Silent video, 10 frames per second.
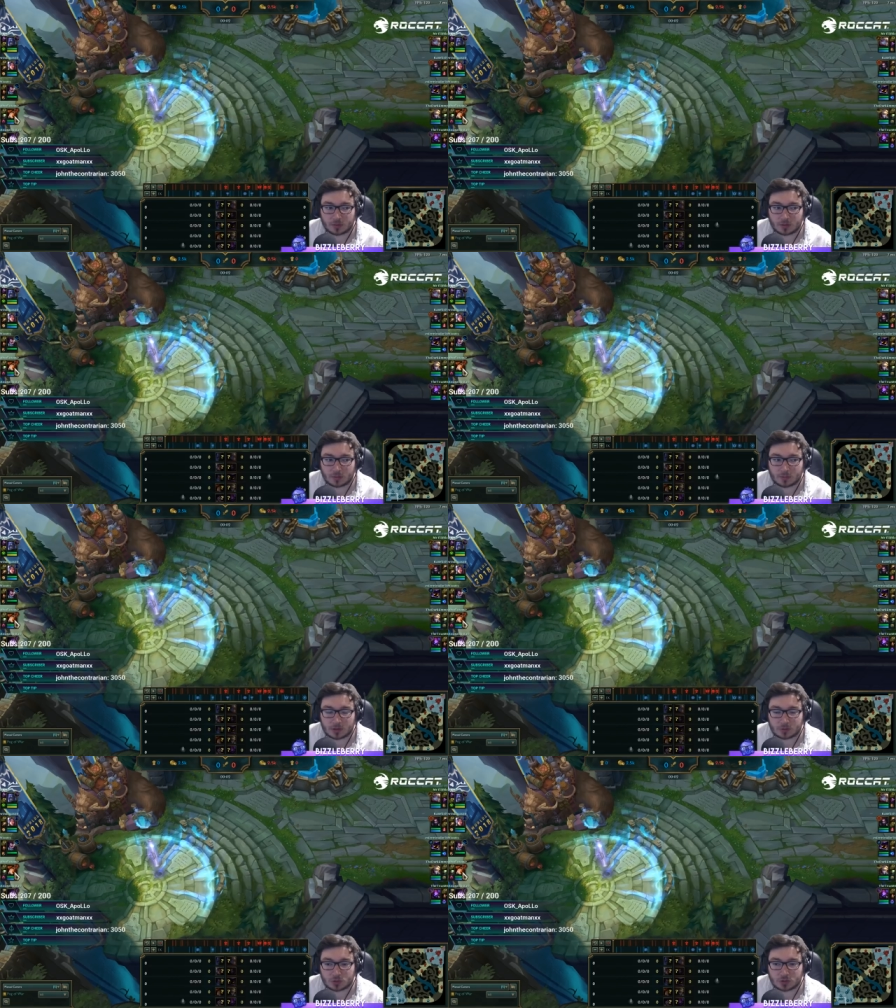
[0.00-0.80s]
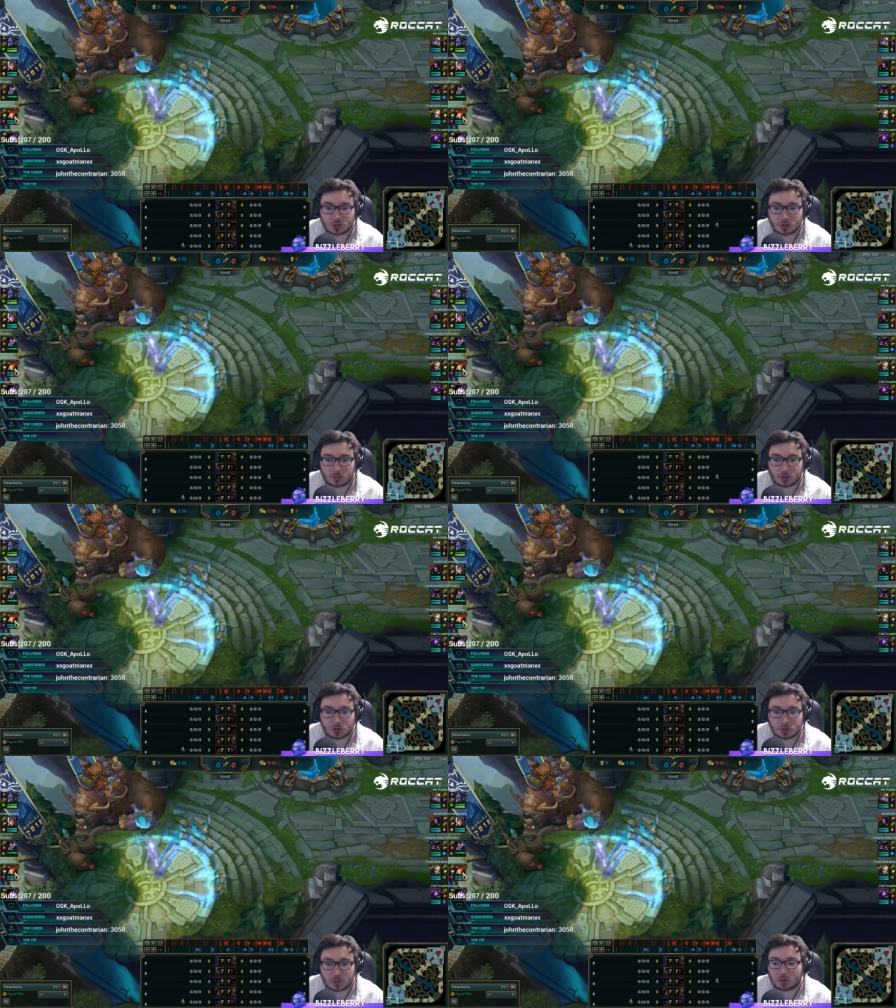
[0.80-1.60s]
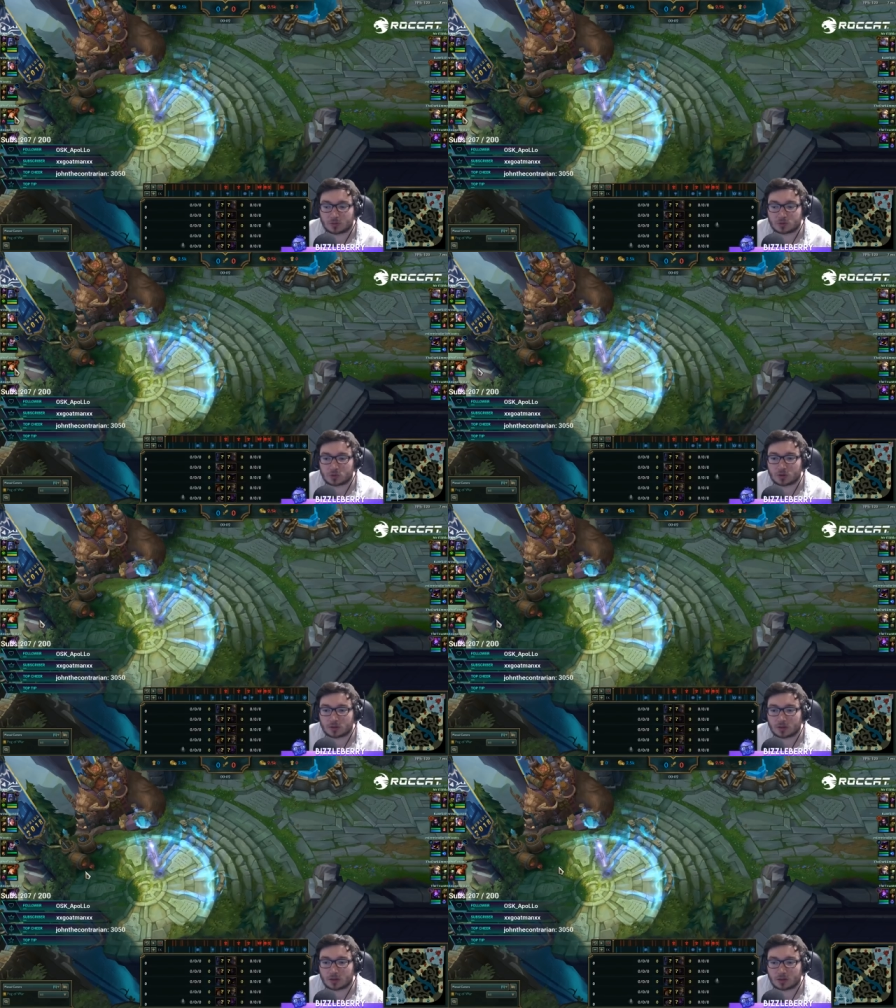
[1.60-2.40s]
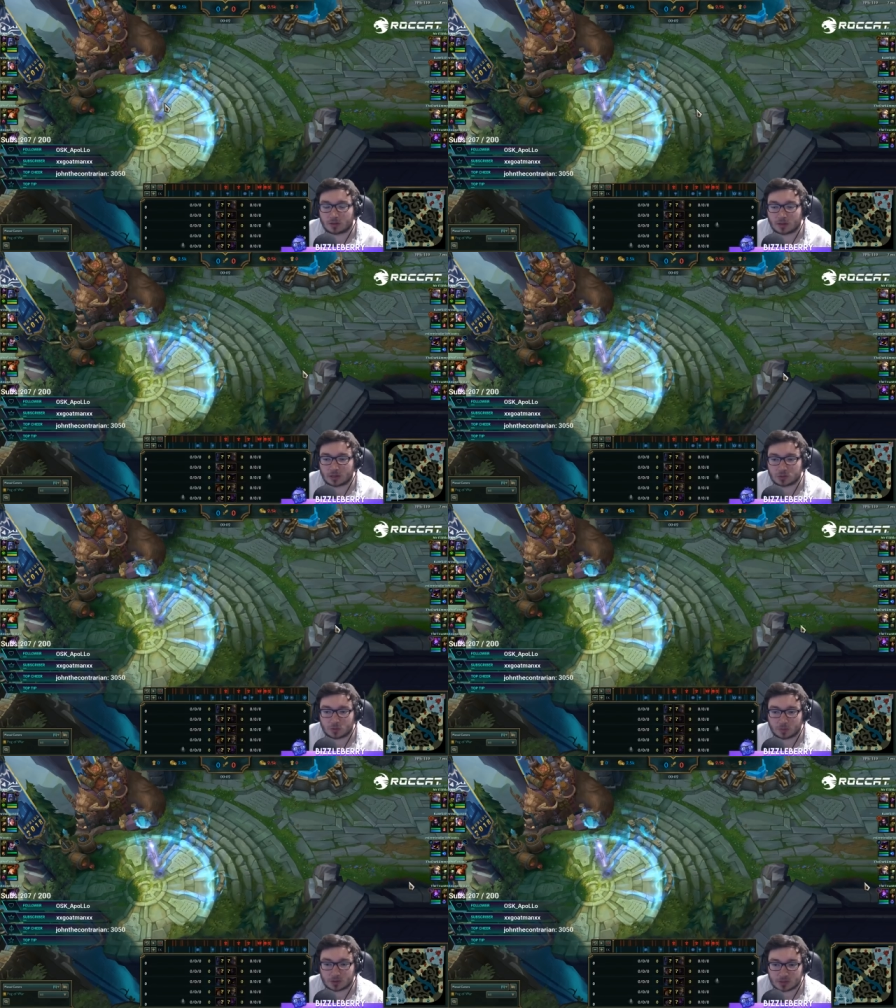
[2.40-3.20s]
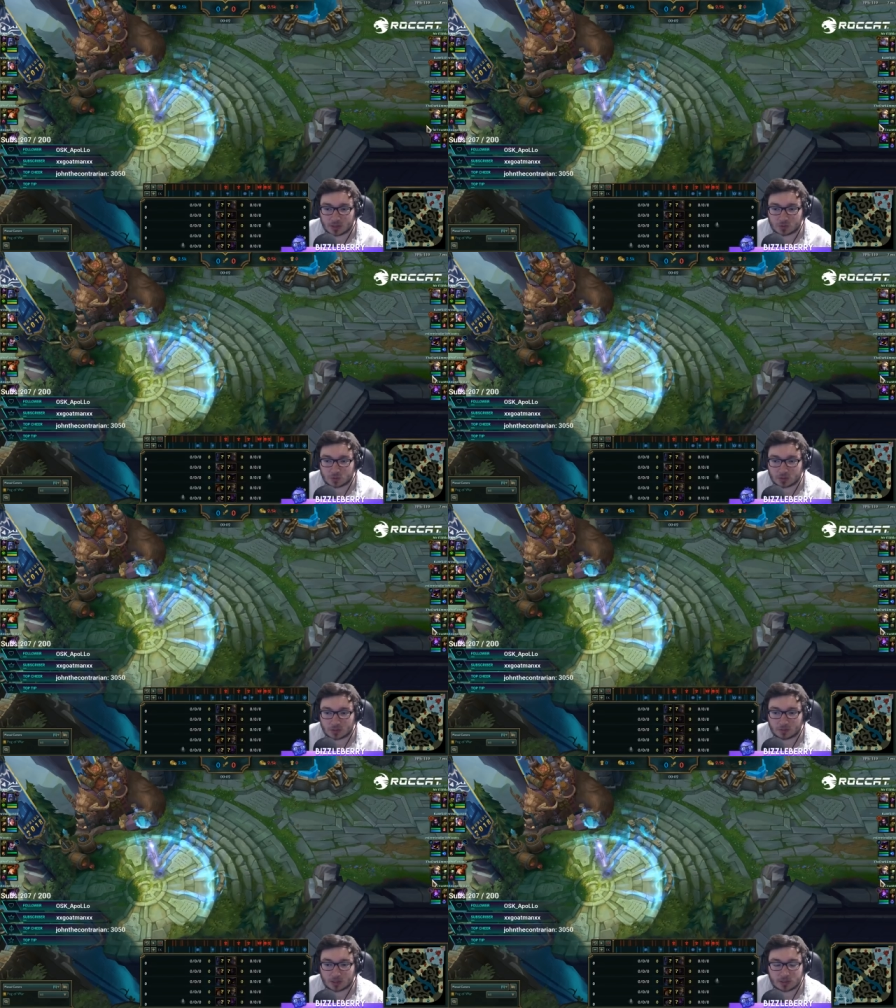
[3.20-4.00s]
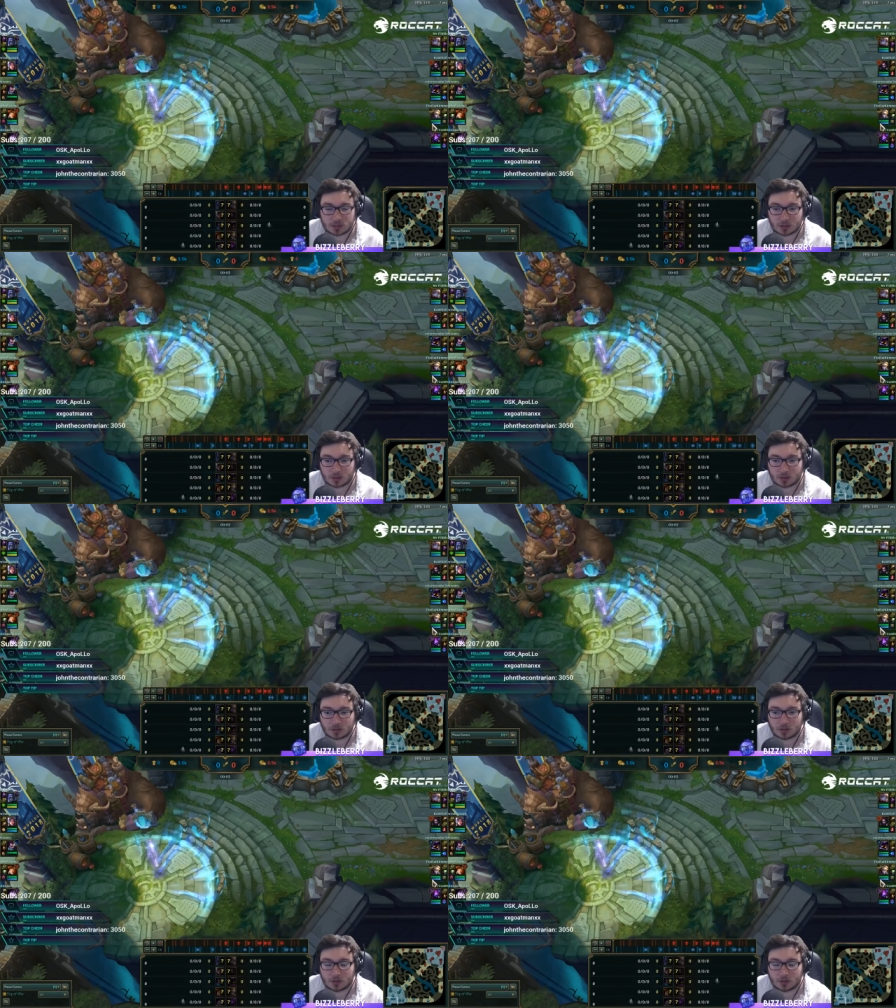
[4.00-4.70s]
The Misfortune Q poke should be a lot stronger than the Ezreal, because the Ezreal is going to have to get tier.